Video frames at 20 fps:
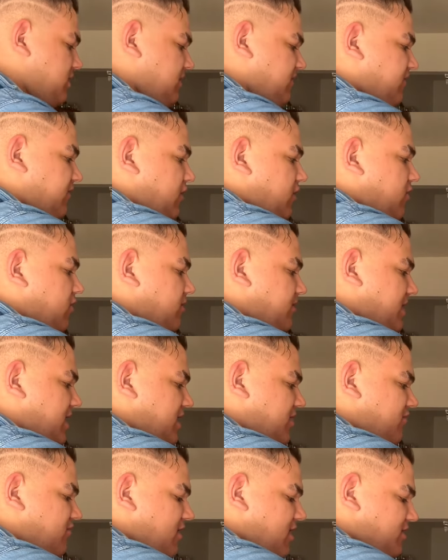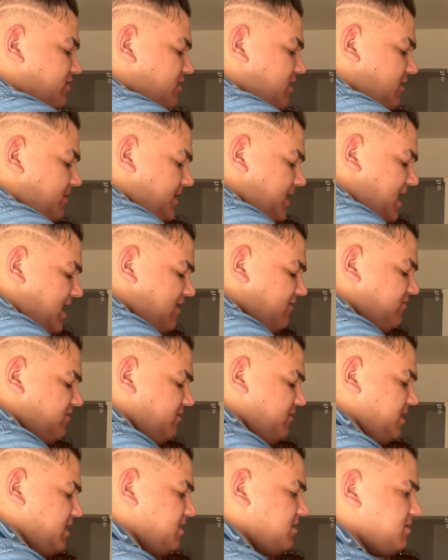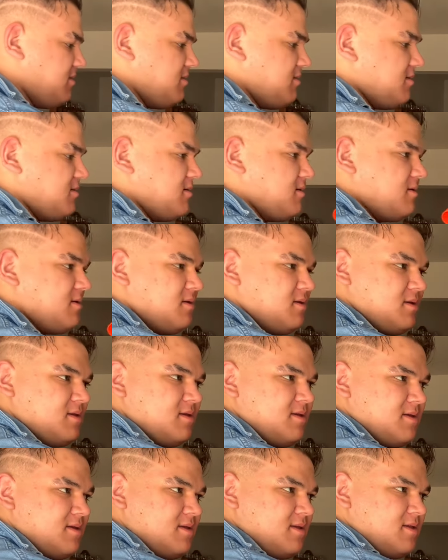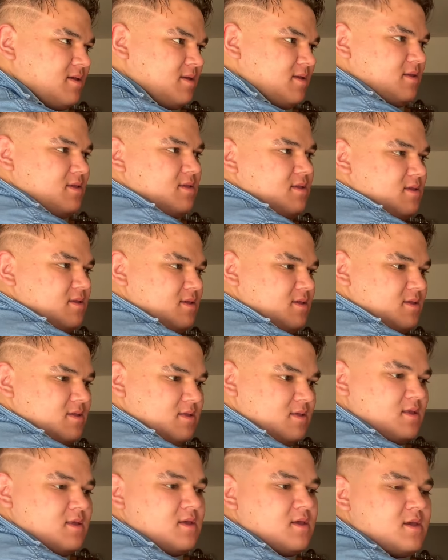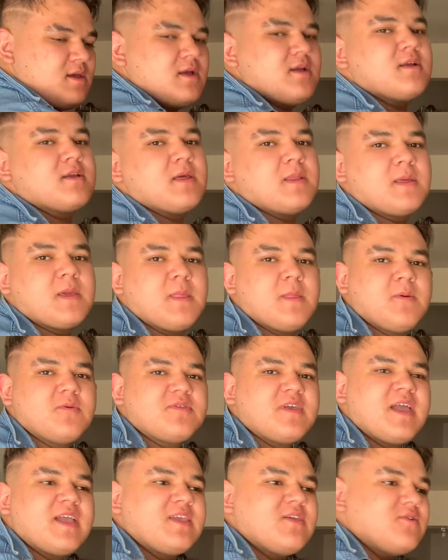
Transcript: Florida man tries to come after me. Let me get those accurate